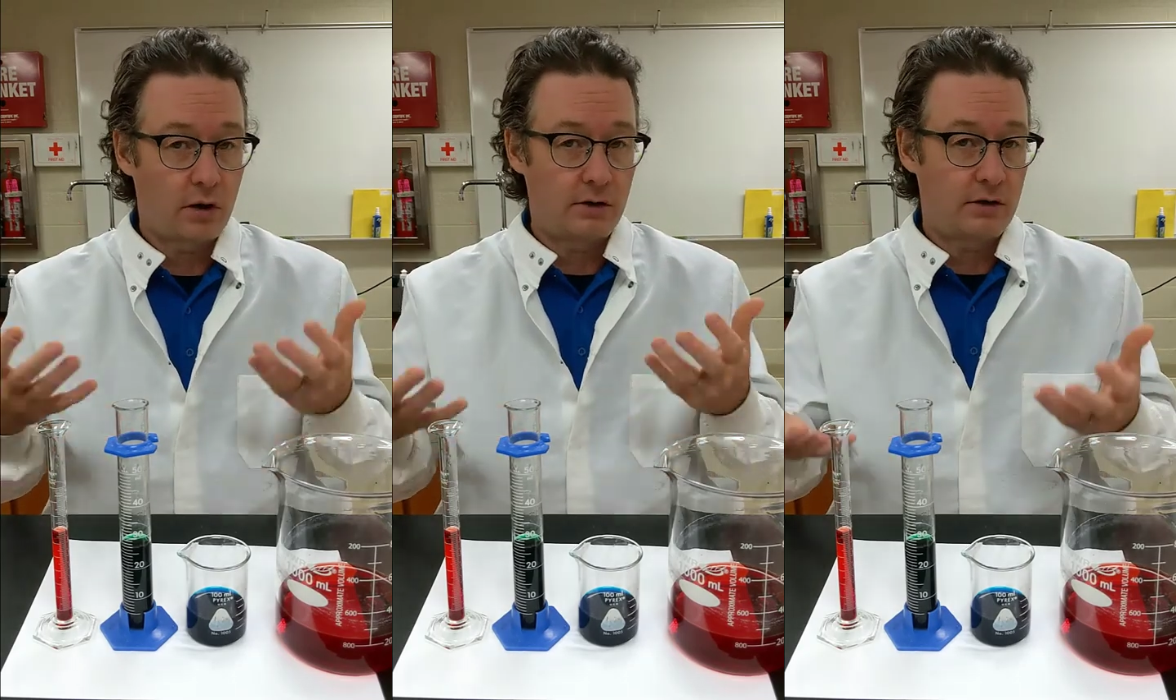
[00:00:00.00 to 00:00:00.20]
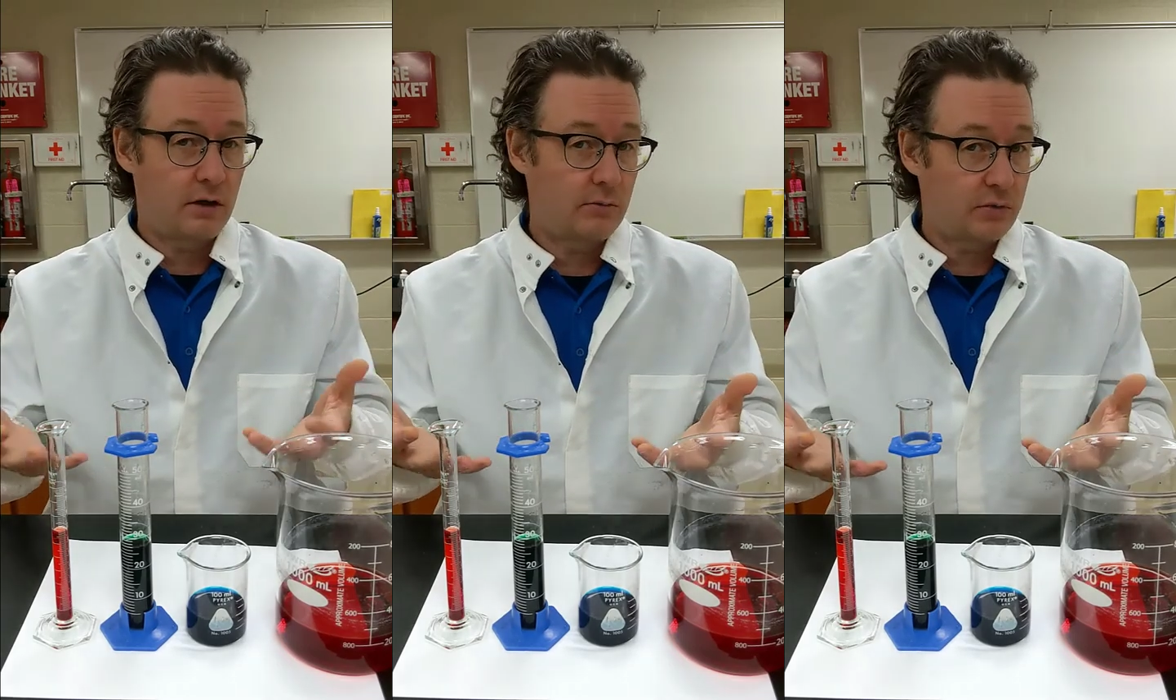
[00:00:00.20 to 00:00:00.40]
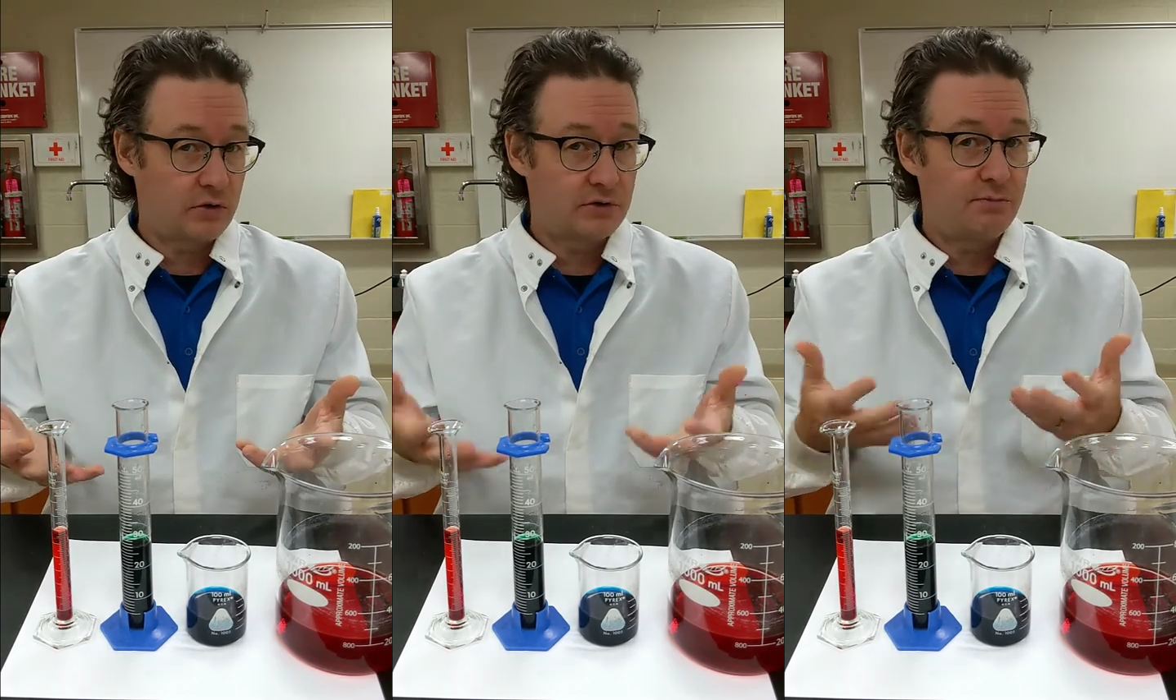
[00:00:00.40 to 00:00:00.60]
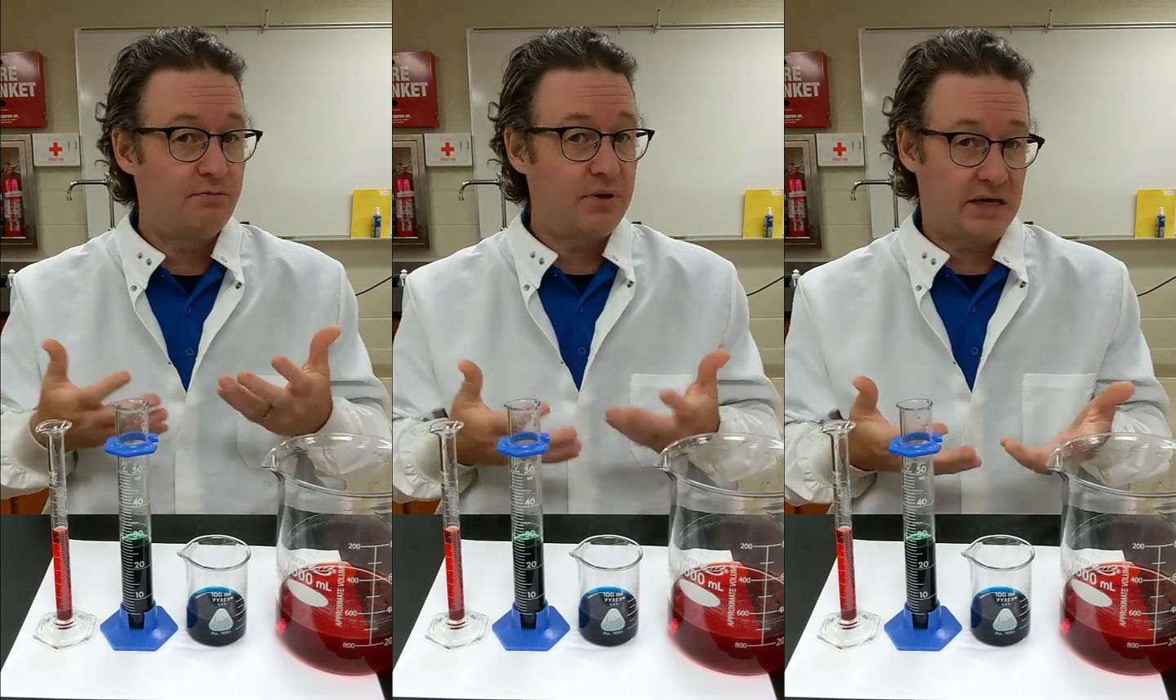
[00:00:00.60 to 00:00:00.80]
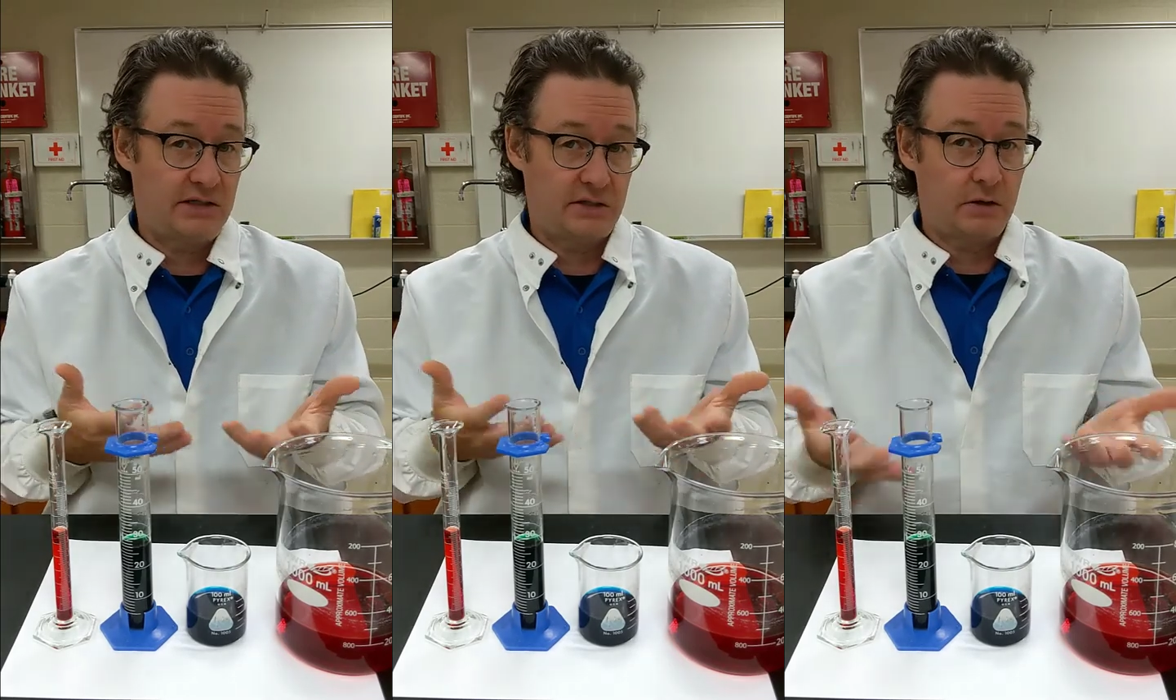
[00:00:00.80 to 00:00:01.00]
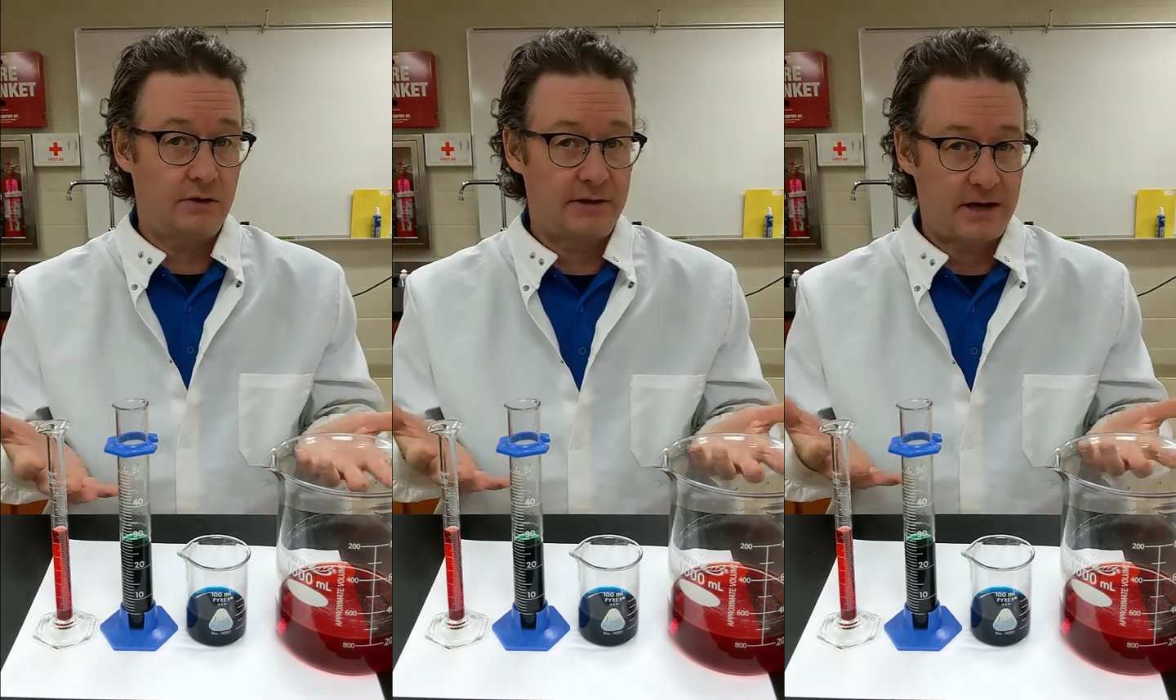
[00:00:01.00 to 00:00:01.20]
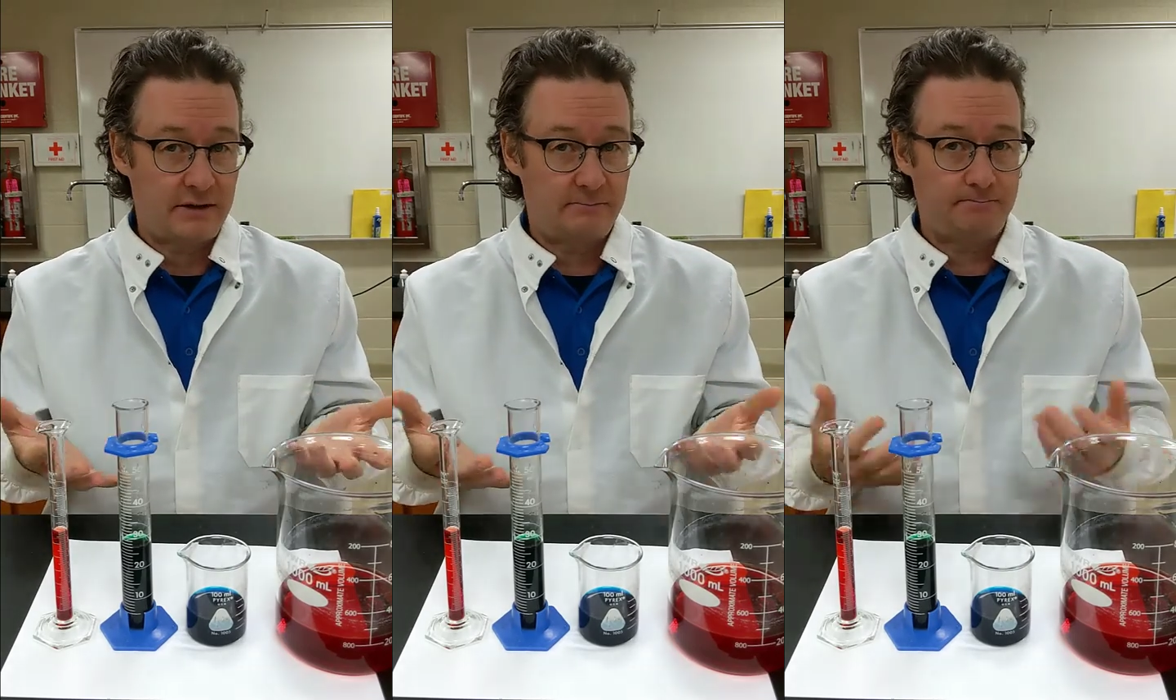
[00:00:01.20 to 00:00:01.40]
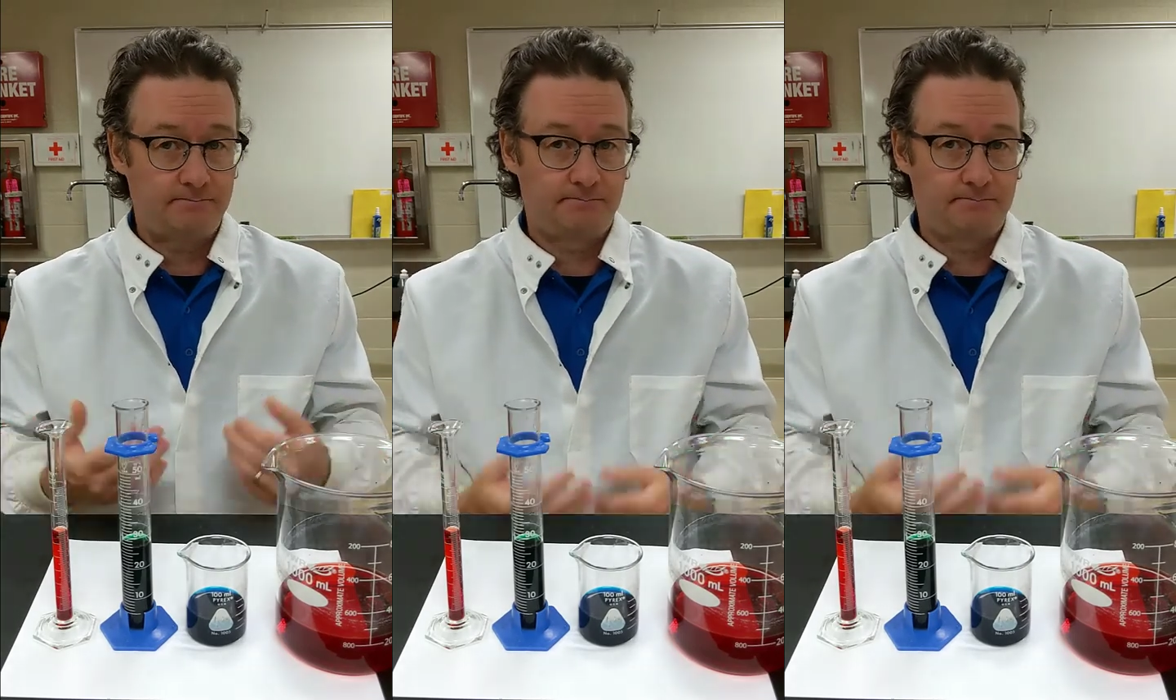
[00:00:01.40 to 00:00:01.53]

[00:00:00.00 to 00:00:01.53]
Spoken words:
our numbers based on that.